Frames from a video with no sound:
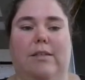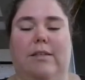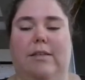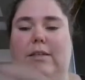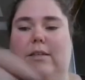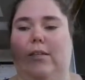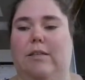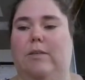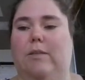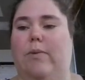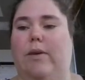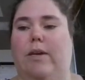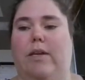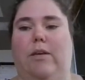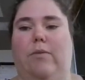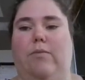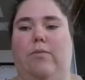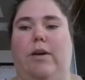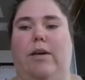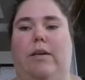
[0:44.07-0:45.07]
expanding
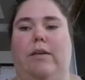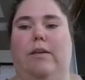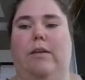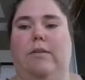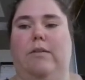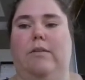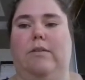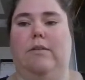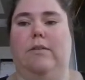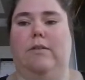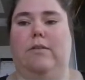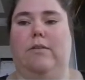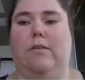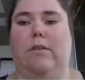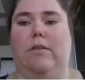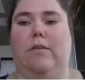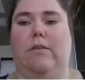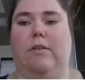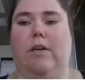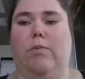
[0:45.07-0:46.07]
brackets. So there's a
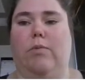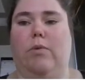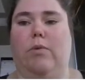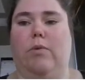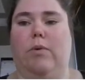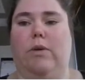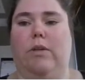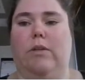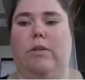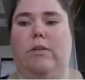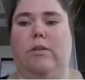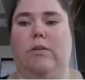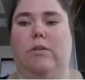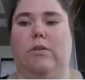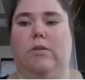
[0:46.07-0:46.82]
couple of ways to do it.